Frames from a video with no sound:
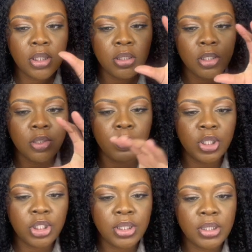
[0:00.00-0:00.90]
These are the
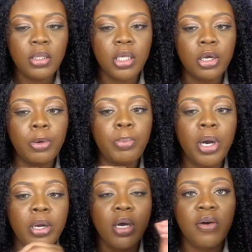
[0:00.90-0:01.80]
widgets that are a
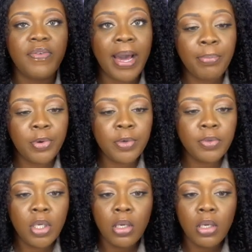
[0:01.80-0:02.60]
part of Apple.